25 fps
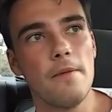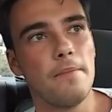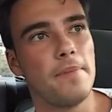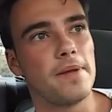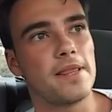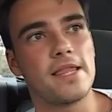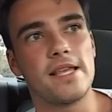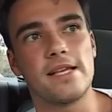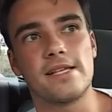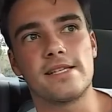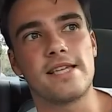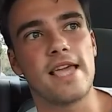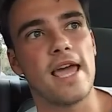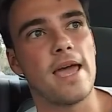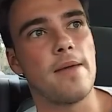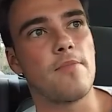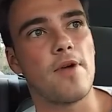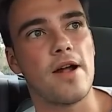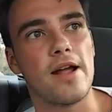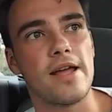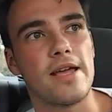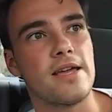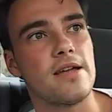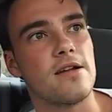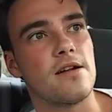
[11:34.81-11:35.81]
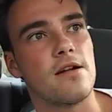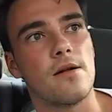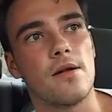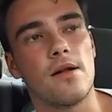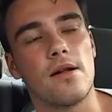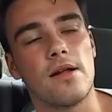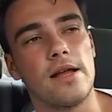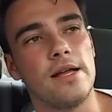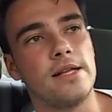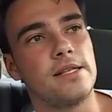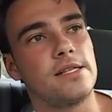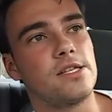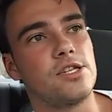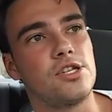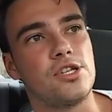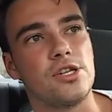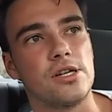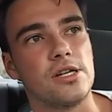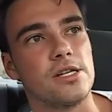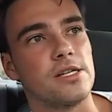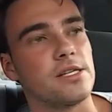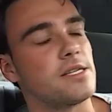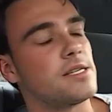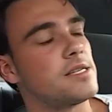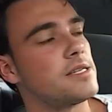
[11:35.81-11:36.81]
But this game right here, it's
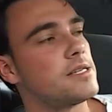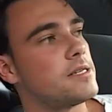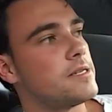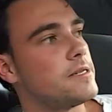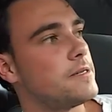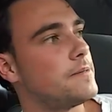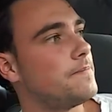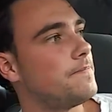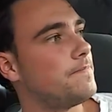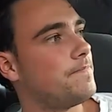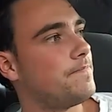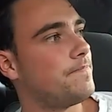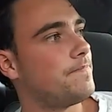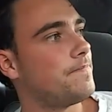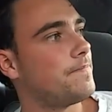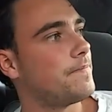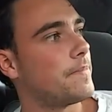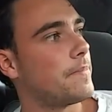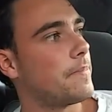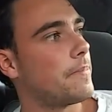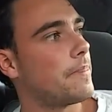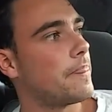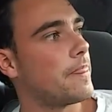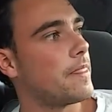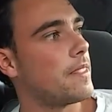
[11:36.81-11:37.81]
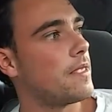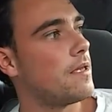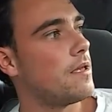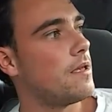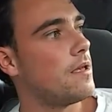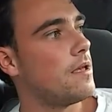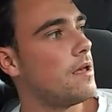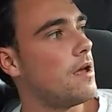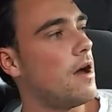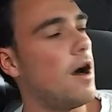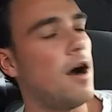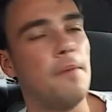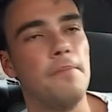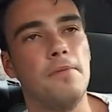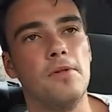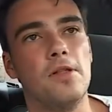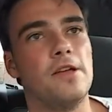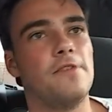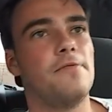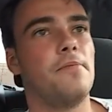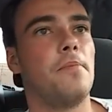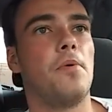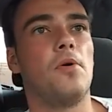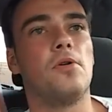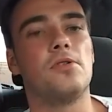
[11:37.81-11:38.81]
just
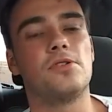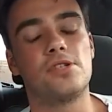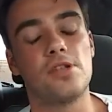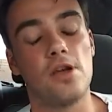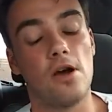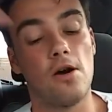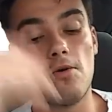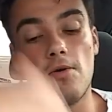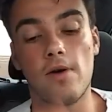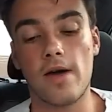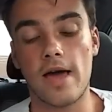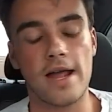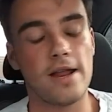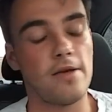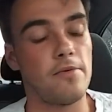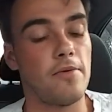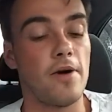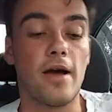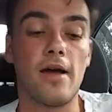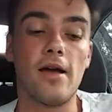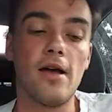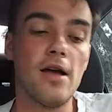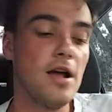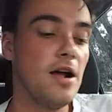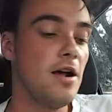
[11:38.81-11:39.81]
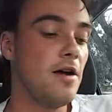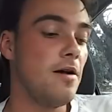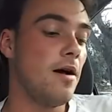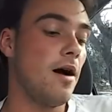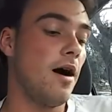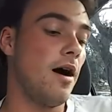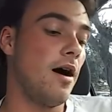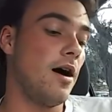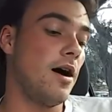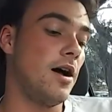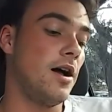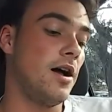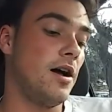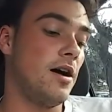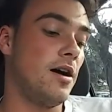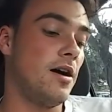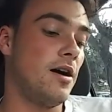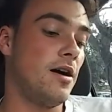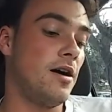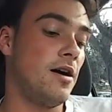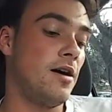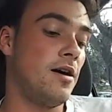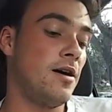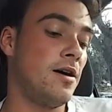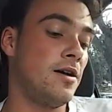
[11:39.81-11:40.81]
unbelievable. So, anyway,
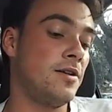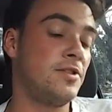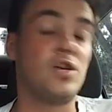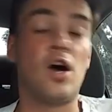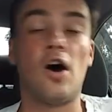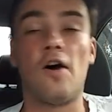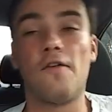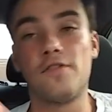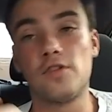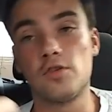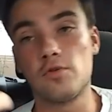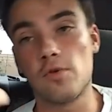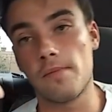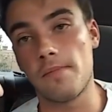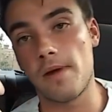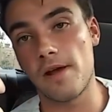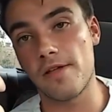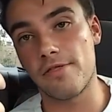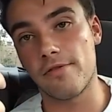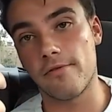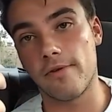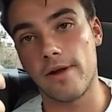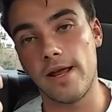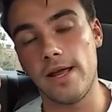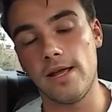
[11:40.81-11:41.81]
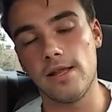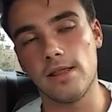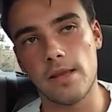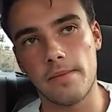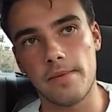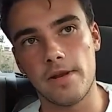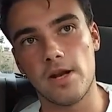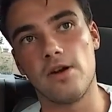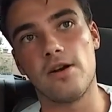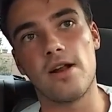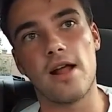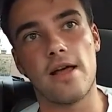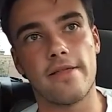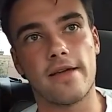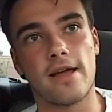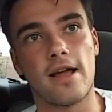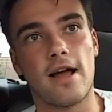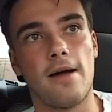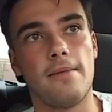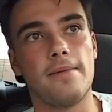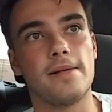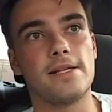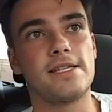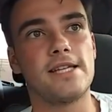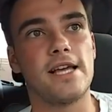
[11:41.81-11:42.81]
Dolphins win by 3. Let me know down in the
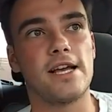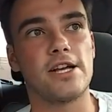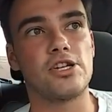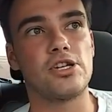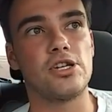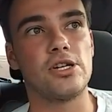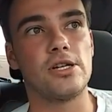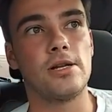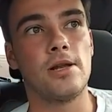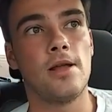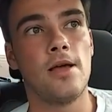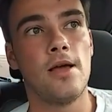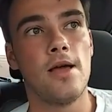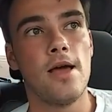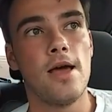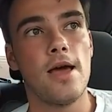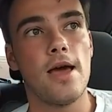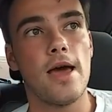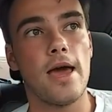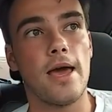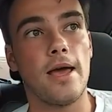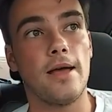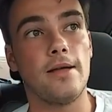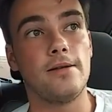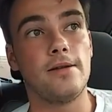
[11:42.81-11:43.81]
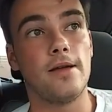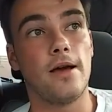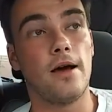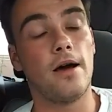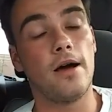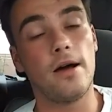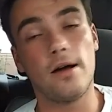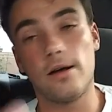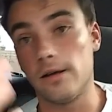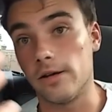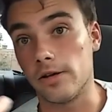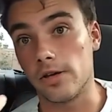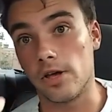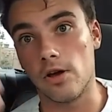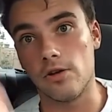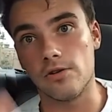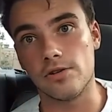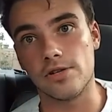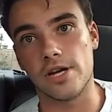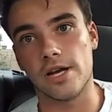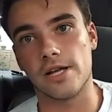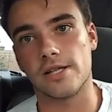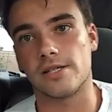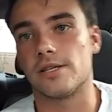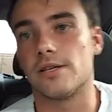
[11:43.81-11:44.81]
comment section. And go
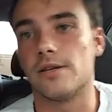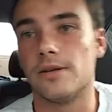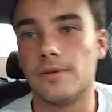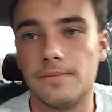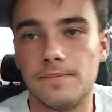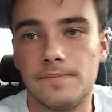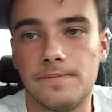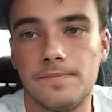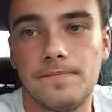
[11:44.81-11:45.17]
Jets.